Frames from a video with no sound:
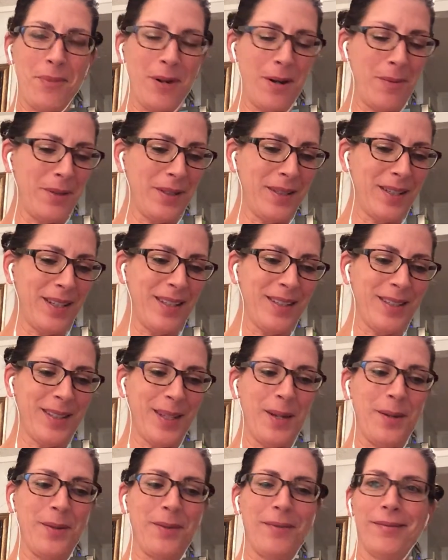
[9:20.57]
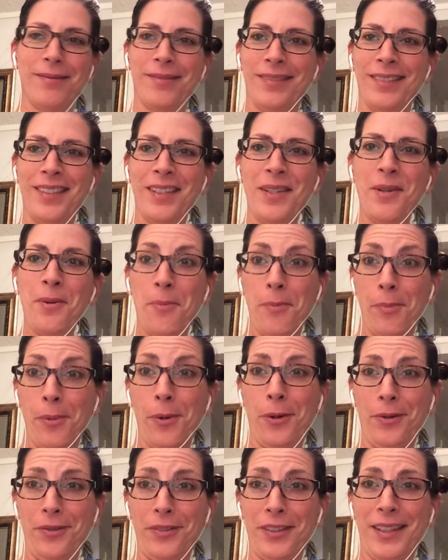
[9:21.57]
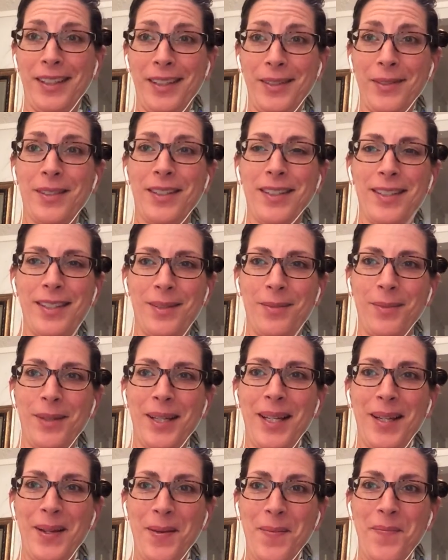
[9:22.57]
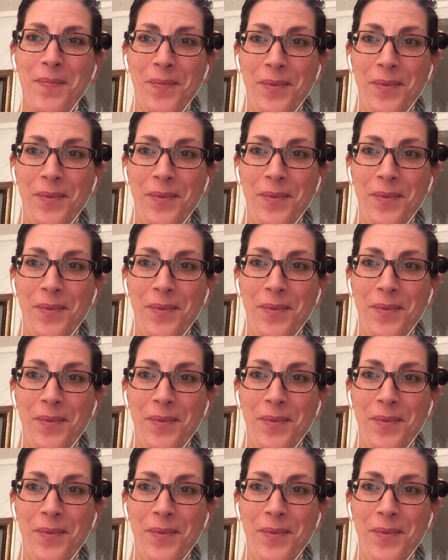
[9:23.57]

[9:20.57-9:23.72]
promise I'll send more videos this week.